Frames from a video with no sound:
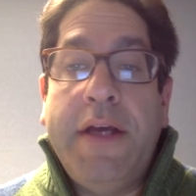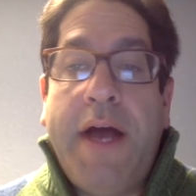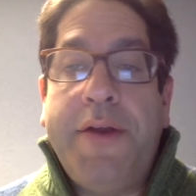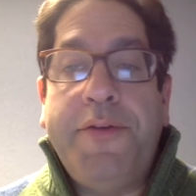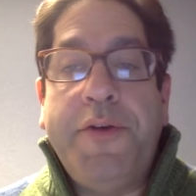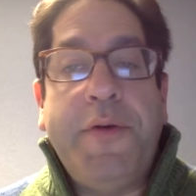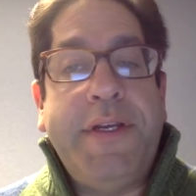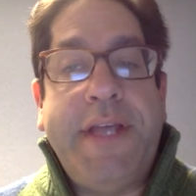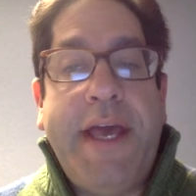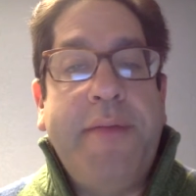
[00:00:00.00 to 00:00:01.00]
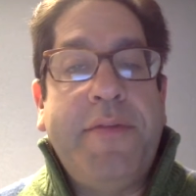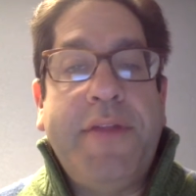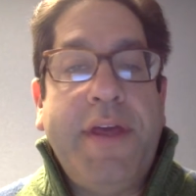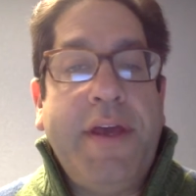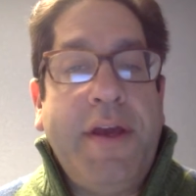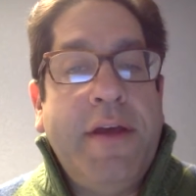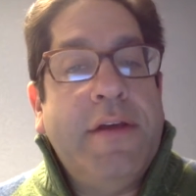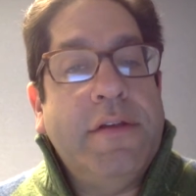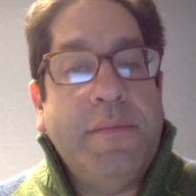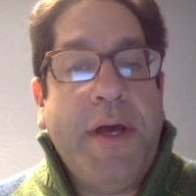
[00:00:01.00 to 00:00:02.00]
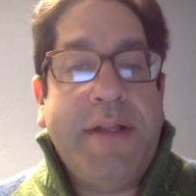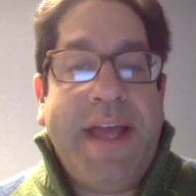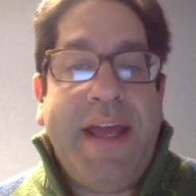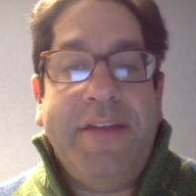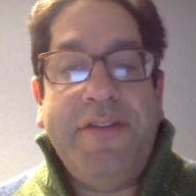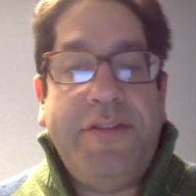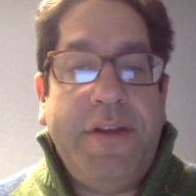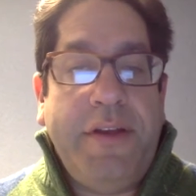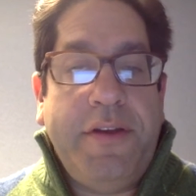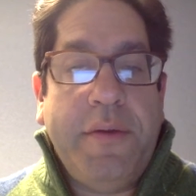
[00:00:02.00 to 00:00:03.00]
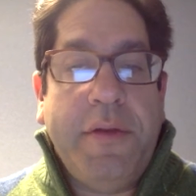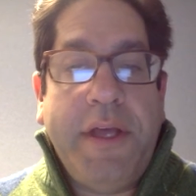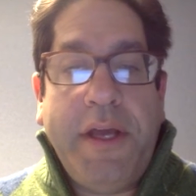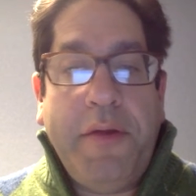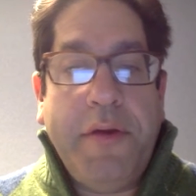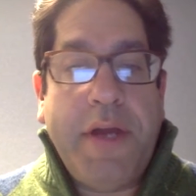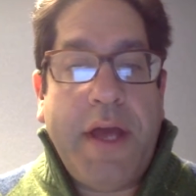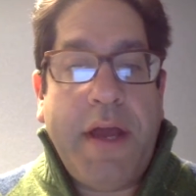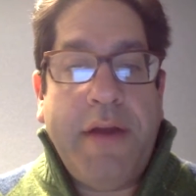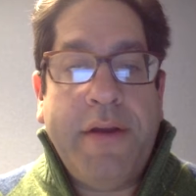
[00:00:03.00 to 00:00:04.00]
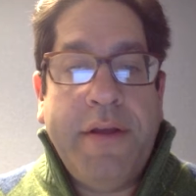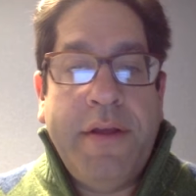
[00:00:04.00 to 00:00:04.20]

I don't know a damn thing about the NCAA gridiron.